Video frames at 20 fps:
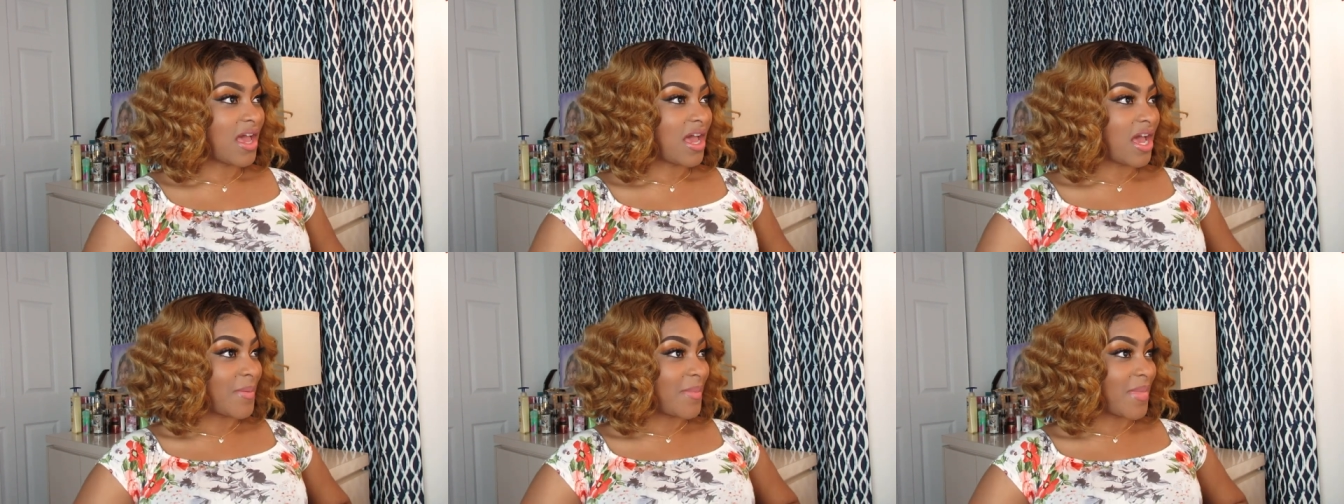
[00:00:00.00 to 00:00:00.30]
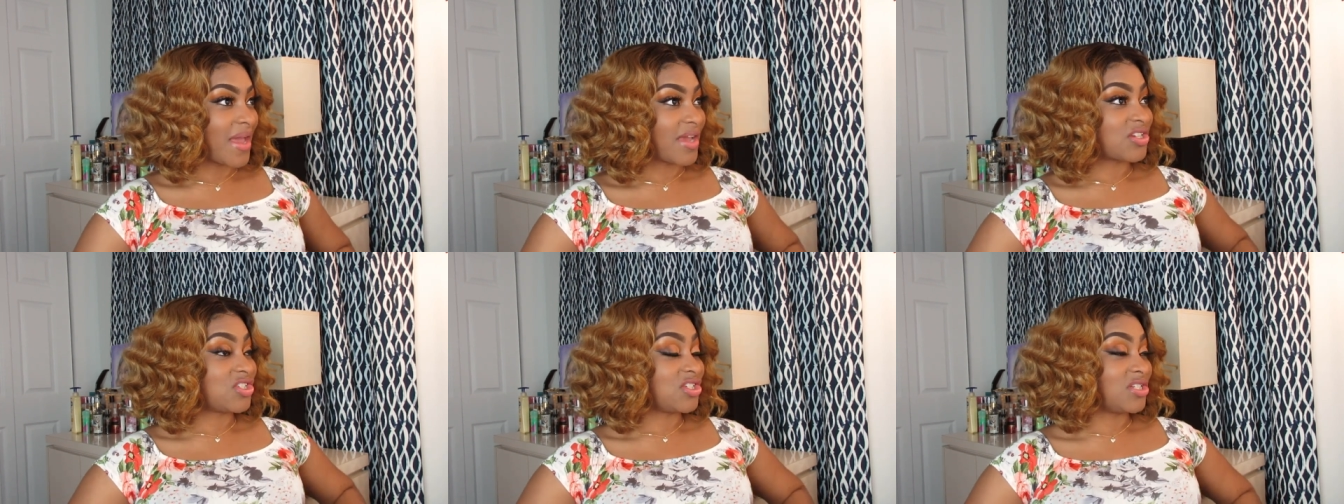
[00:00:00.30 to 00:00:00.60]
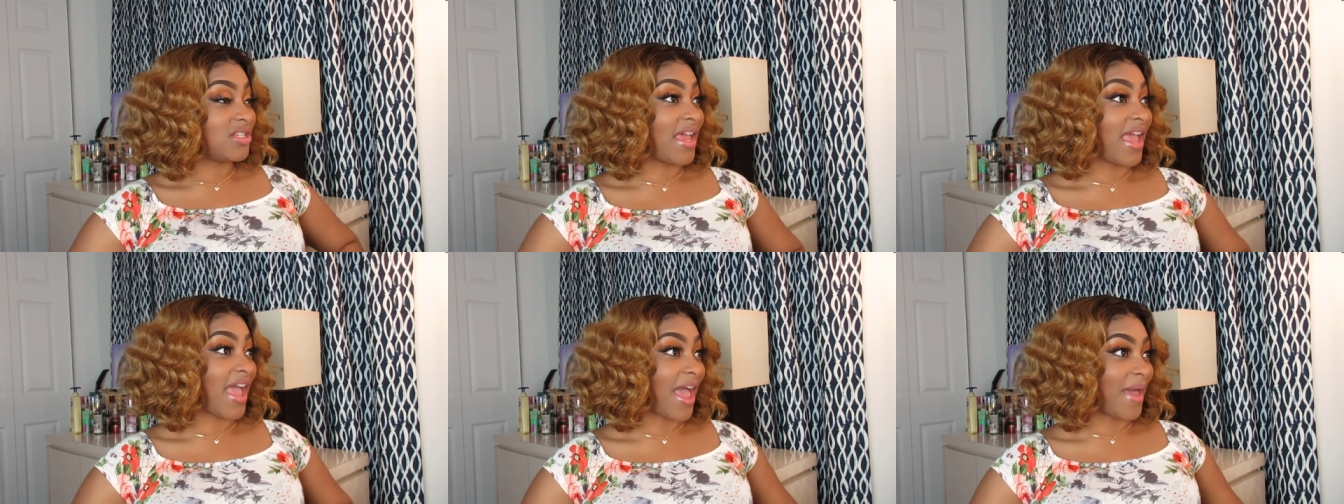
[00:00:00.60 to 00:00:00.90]
I'm
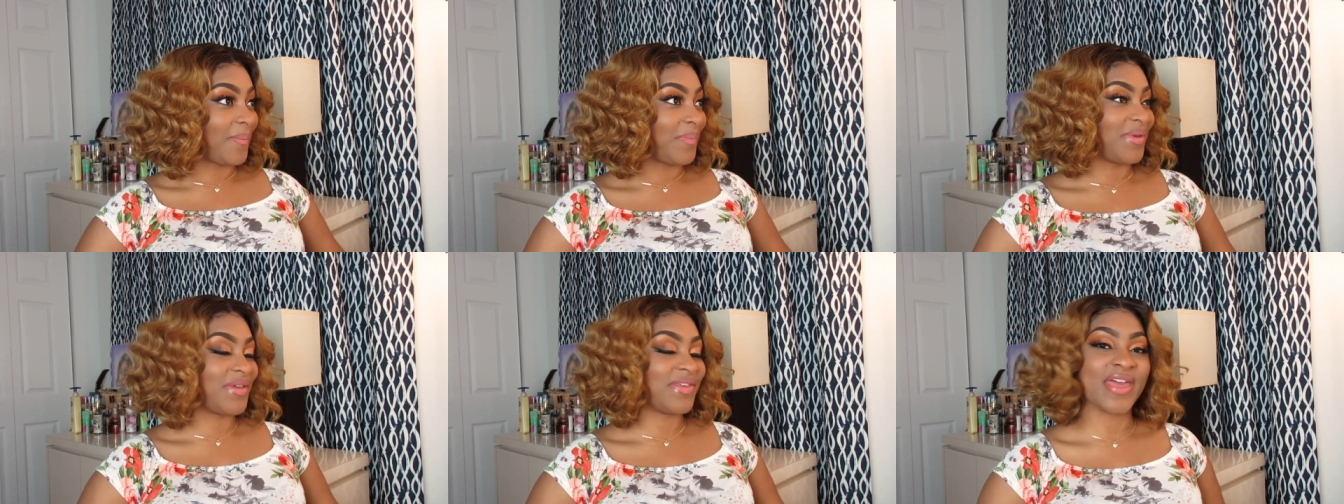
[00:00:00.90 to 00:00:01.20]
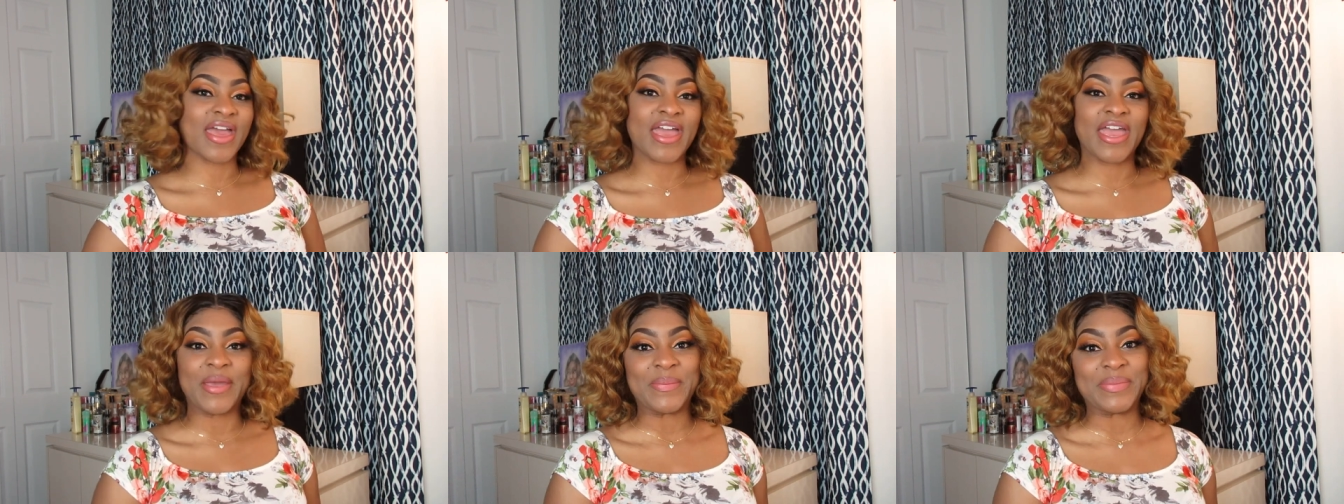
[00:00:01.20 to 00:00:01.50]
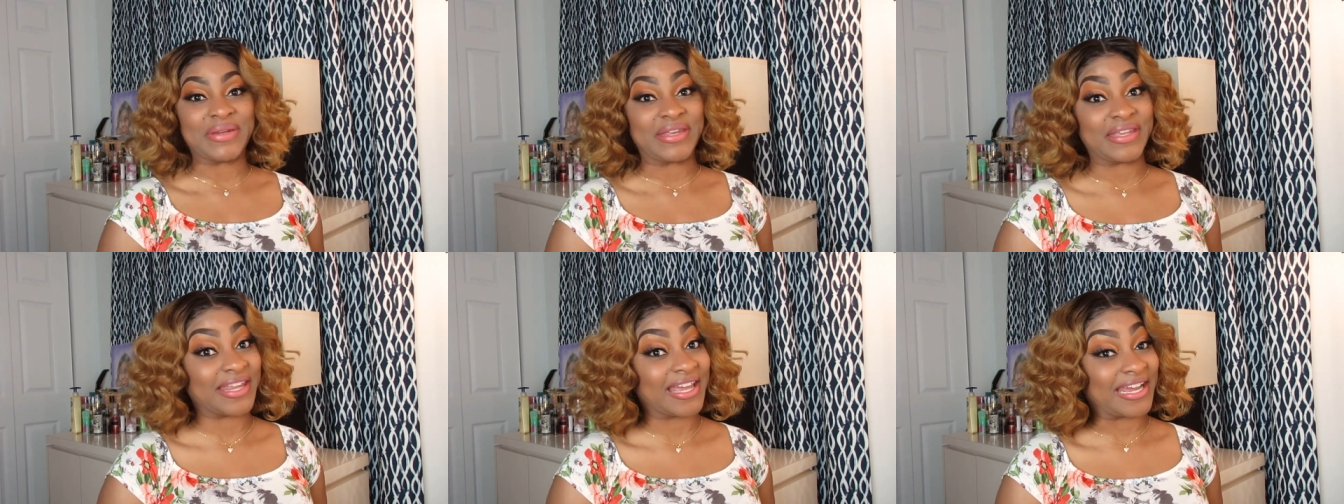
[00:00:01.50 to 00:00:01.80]
actually happy that
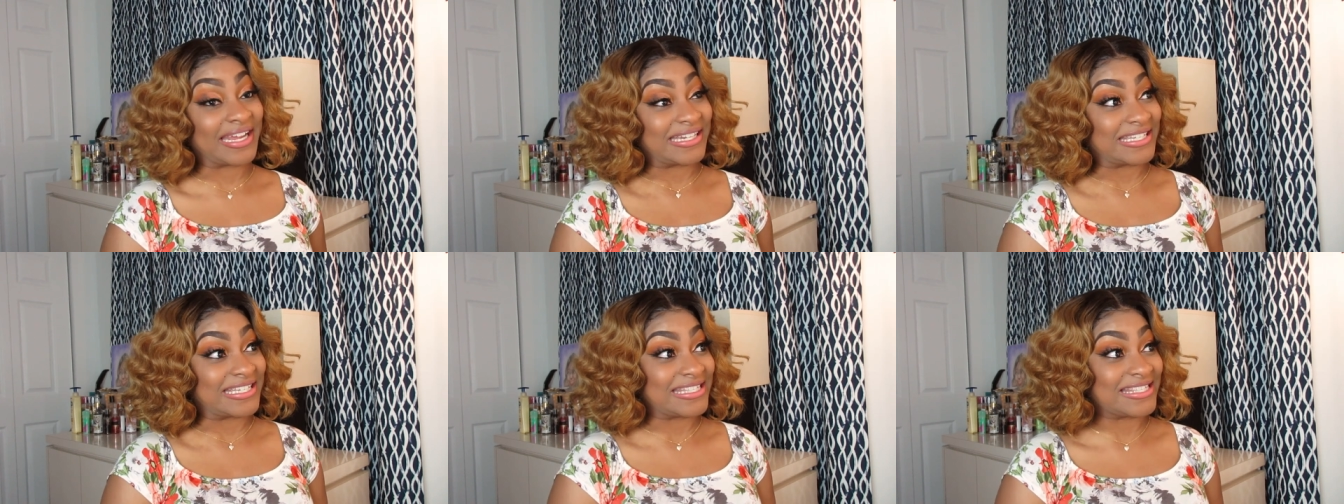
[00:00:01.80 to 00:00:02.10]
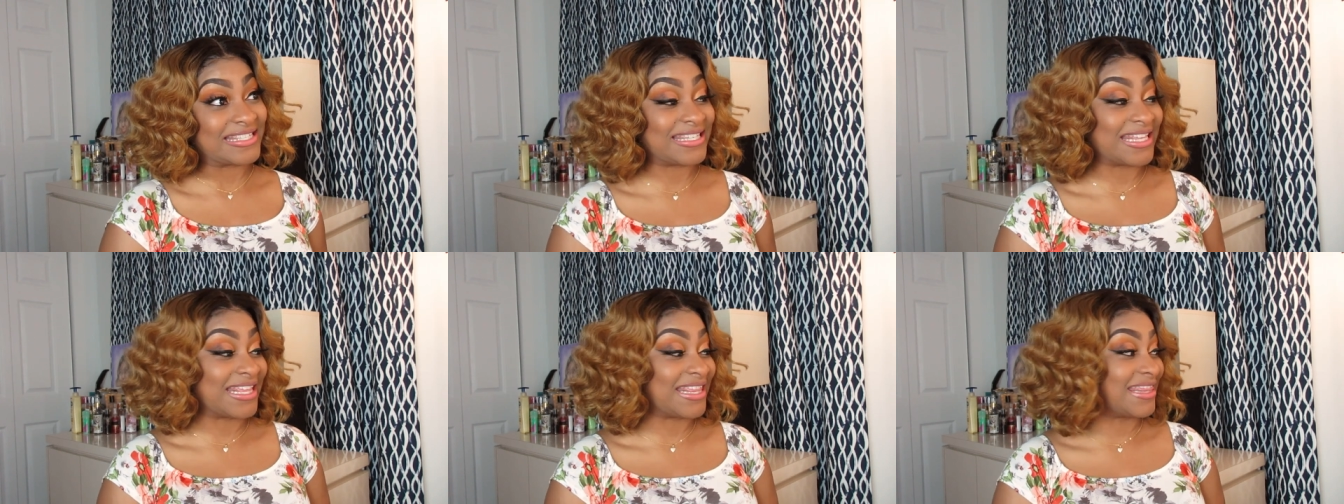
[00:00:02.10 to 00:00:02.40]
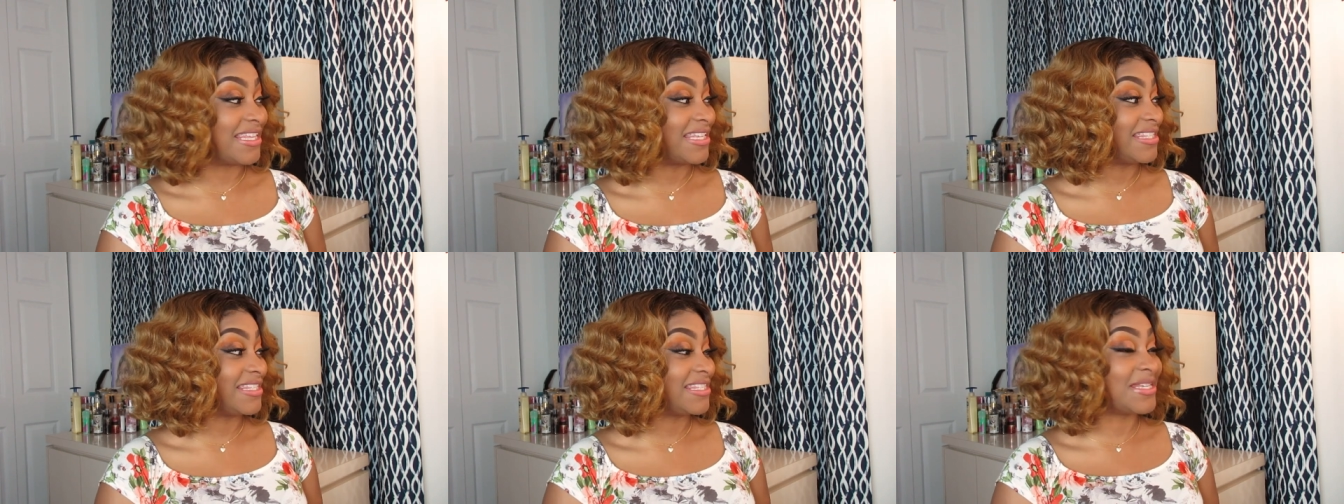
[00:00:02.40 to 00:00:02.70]
Ebonyline did
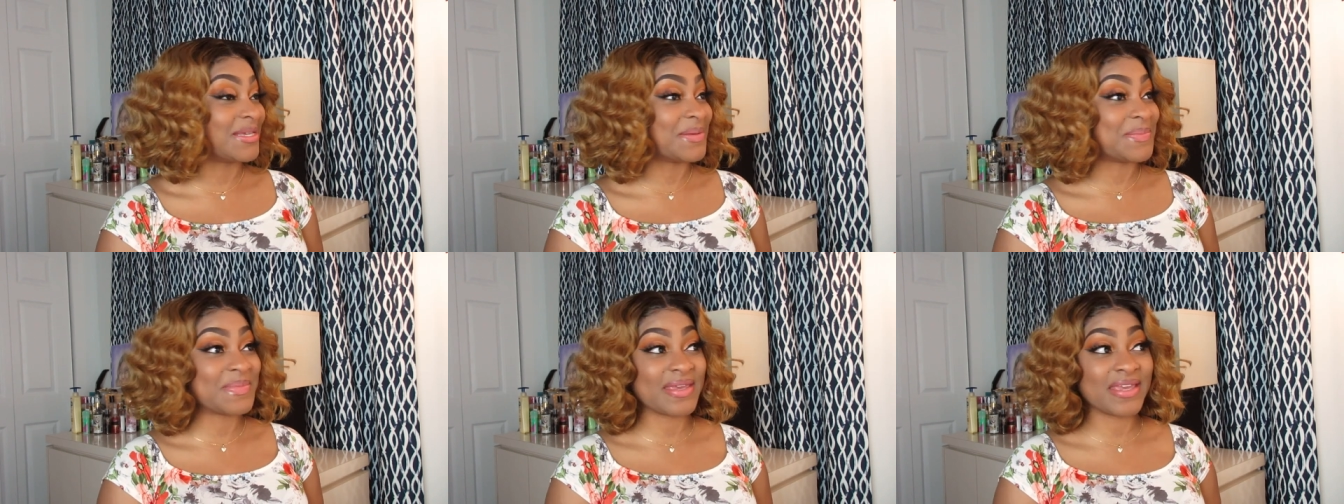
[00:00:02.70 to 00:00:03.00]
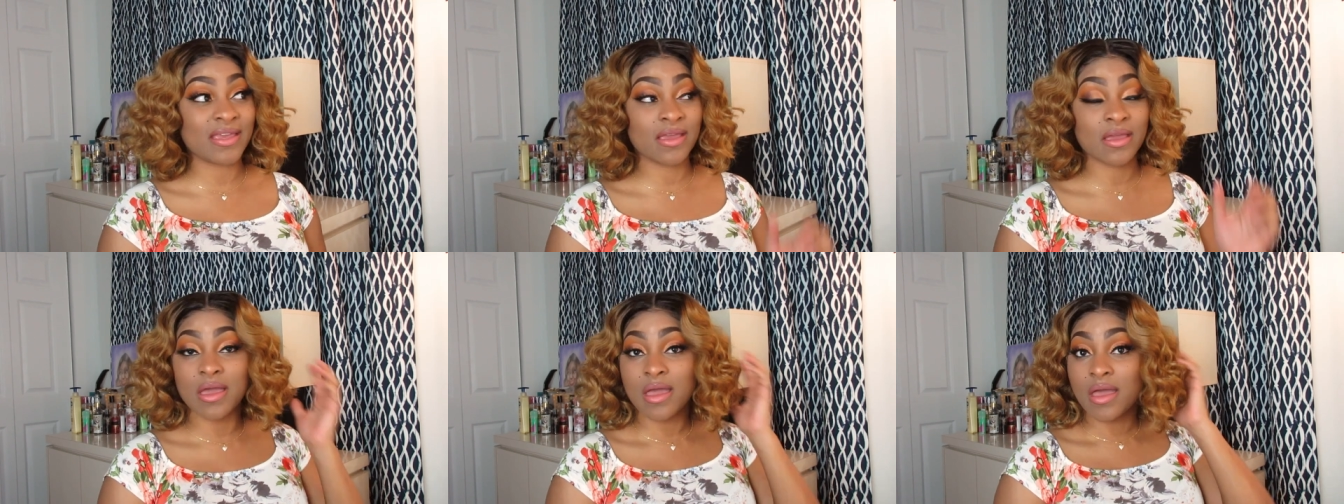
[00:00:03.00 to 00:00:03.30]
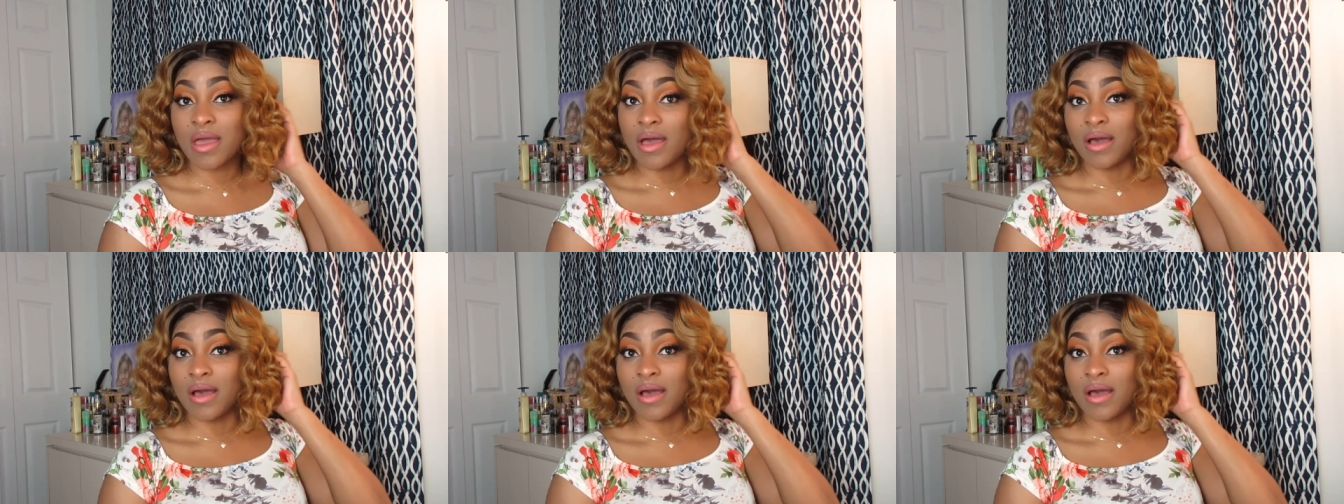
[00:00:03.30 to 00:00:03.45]
send this to me